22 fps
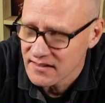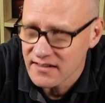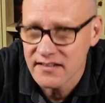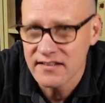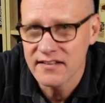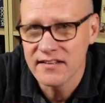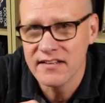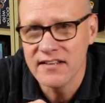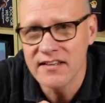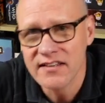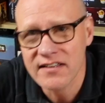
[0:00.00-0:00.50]

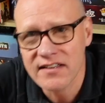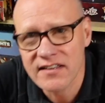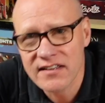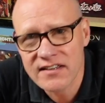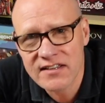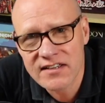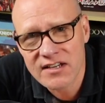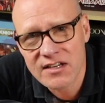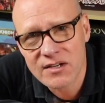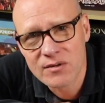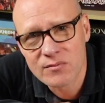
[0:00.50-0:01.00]
And here
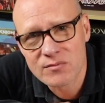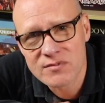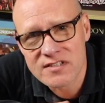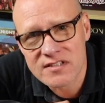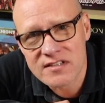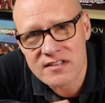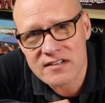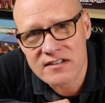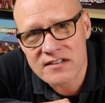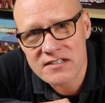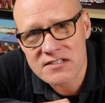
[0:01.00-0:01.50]
comes
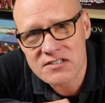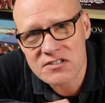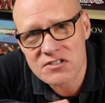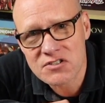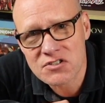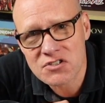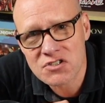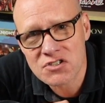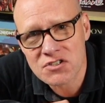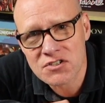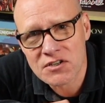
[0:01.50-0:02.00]
the ice
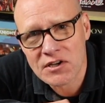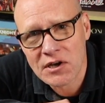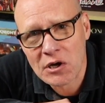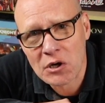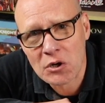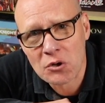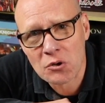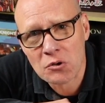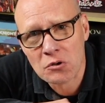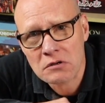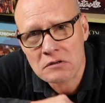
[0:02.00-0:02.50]
and
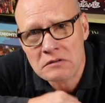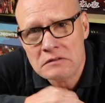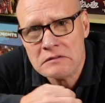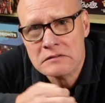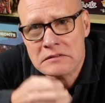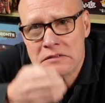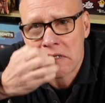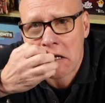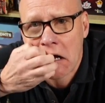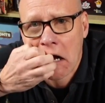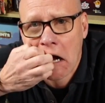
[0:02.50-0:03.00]
snow.
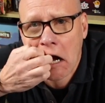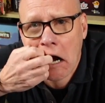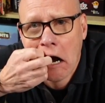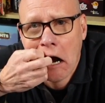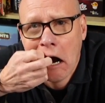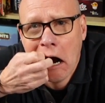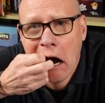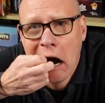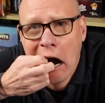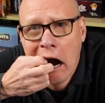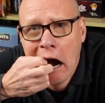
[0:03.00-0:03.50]

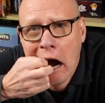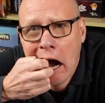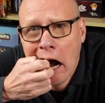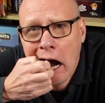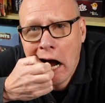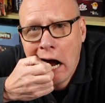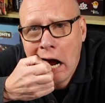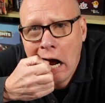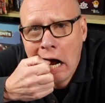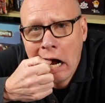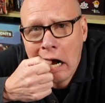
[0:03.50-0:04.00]

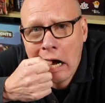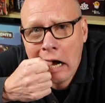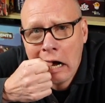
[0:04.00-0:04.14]
Oh.